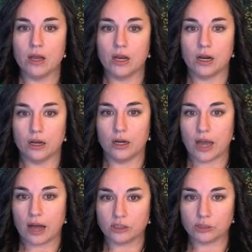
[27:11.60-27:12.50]

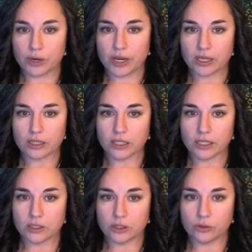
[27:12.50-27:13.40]
Algebraically,
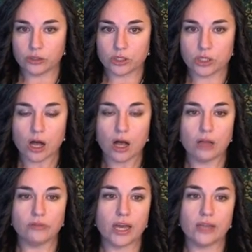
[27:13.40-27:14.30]
you can
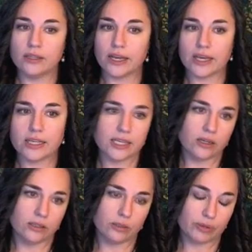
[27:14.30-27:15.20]
solve. And then, like I said
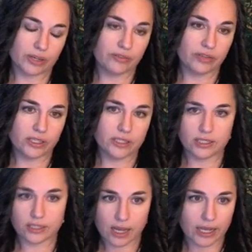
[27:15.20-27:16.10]
on the previous
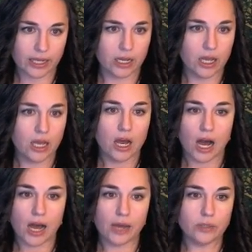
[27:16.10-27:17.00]
slide,
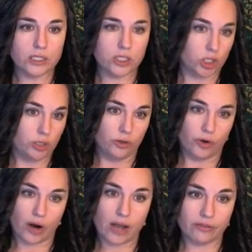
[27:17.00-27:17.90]
I would
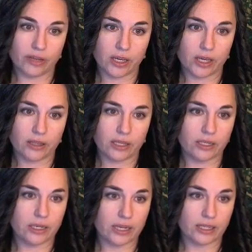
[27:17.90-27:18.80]
graph it and
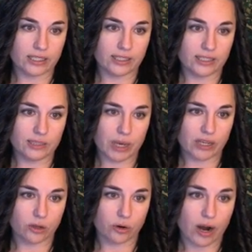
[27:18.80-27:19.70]
then
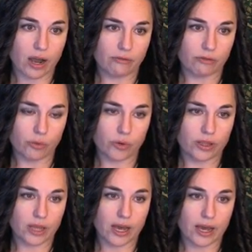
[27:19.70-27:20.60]
inspect the graph for
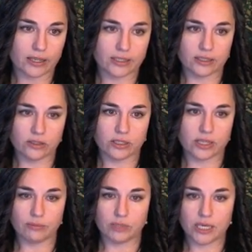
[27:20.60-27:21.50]
what that
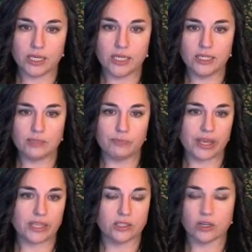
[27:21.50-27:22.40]
x-intercept is
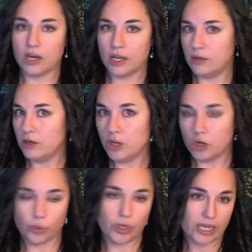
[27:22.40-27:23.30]
based on,
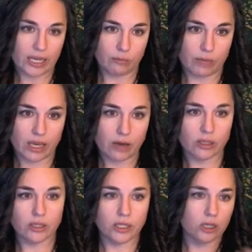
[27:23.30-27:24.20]
what I get in my
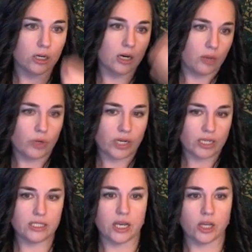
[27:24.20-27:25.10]
calculator and what I
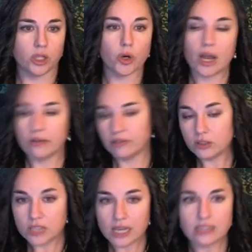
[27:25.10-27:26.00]
see on the graph, and
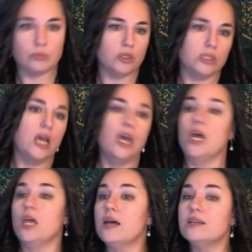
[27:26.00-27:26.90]
they're decimals.
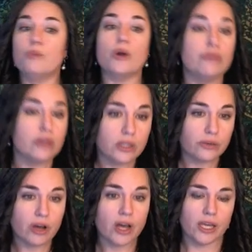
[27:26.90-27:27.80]
That's perfectly
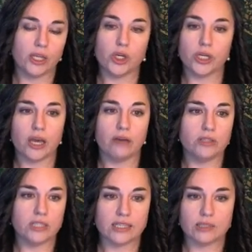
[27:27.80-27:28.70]
fine. You can have
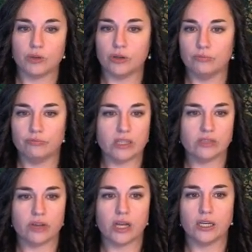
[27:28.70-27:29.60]
a decimal.
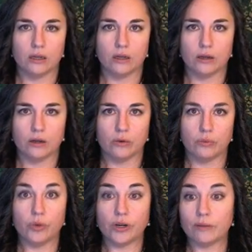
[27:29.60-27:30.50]
That's fine.
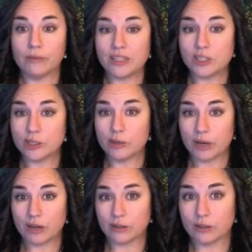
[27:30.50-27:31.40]
What I'll mention
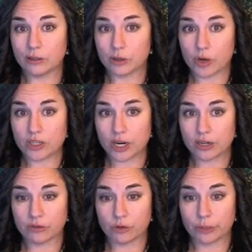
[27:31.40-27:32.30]
about the
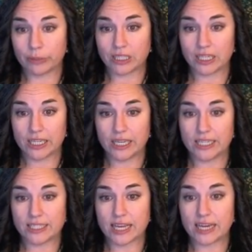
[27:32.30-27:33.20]
quadratic formula
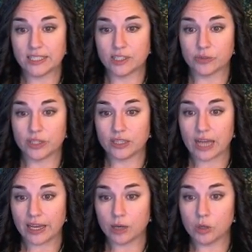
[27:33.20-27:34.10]
is that it's
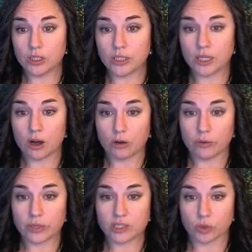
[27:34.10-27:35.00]
reliable and it
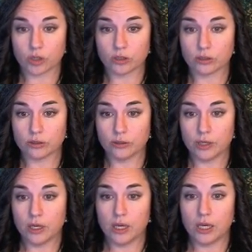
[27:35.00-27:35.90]
always works.
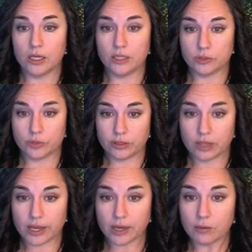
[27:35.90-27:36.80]
It is
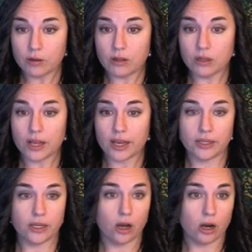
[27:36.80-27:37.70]
reliable
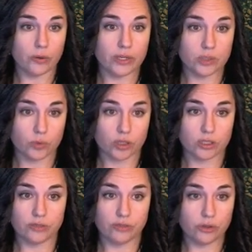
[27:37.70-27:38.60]
and it always
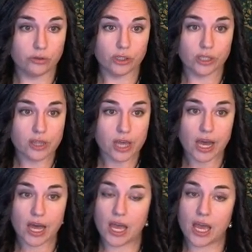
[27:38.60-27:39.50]
works. If you look at
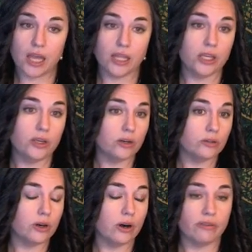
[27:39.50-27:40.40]
that and you
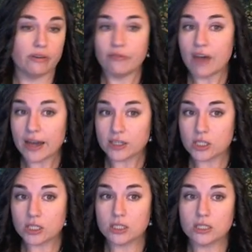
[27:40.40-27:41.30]
don't know if it
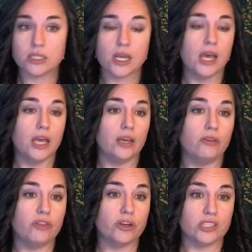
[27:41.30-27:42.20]
factors,
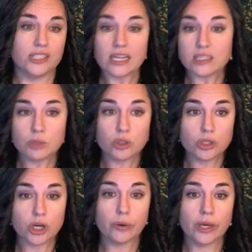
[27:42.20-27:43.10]
if there's decimals
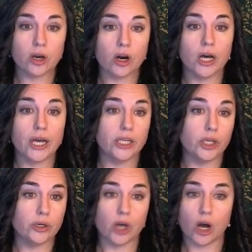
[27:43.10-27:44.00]
going on,
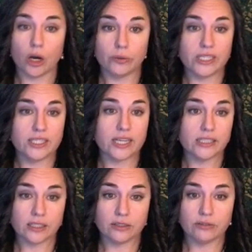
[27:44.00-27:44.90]
you can always
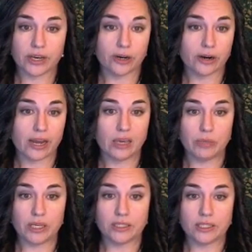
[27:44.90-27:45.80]
identify your A,
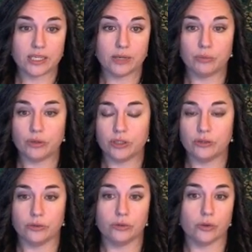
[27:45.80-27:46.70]
B, and C and put
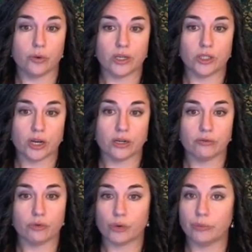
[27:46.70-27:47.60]
it through the
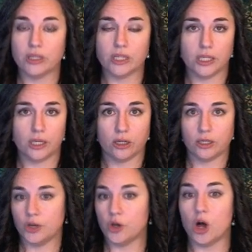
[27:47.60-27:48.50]
quadratic formula here, and you'll